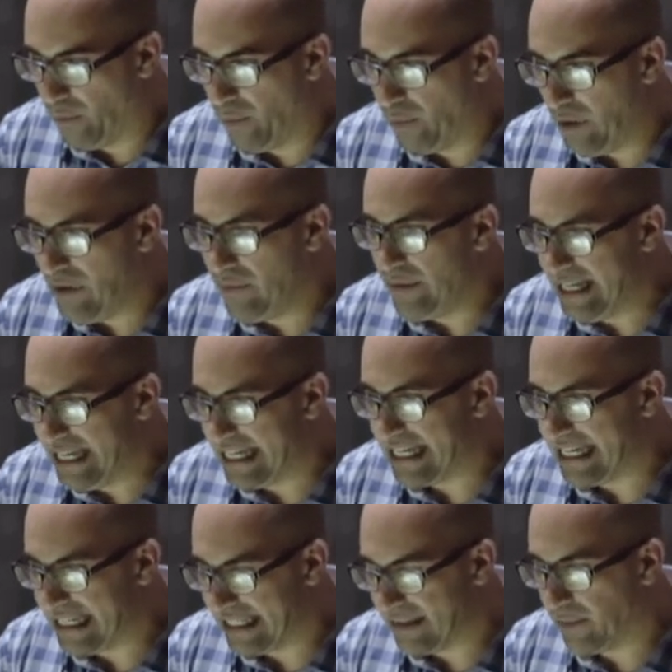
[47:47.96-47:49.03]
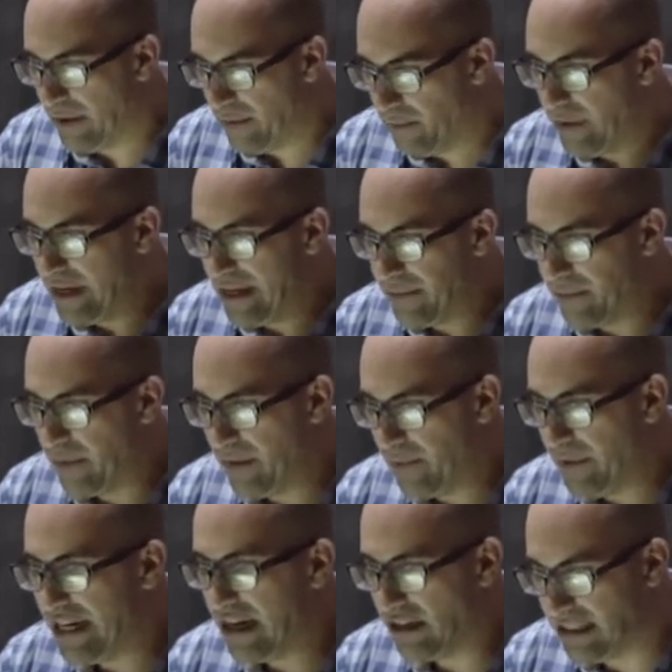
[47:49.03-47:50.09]
when we
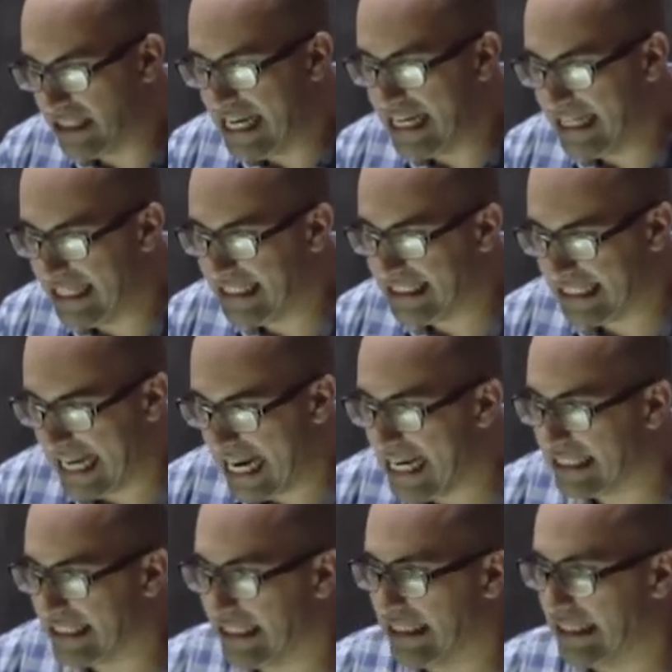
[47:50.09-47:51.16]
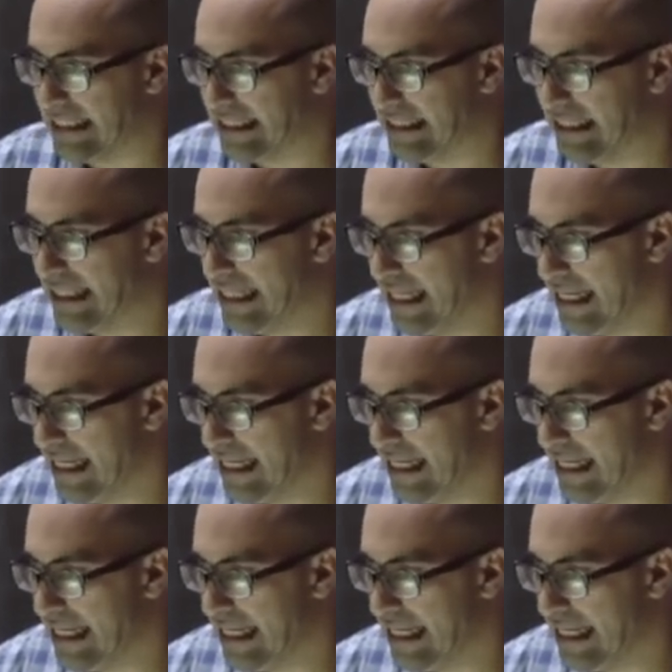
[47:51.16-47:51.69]
undertake these actions,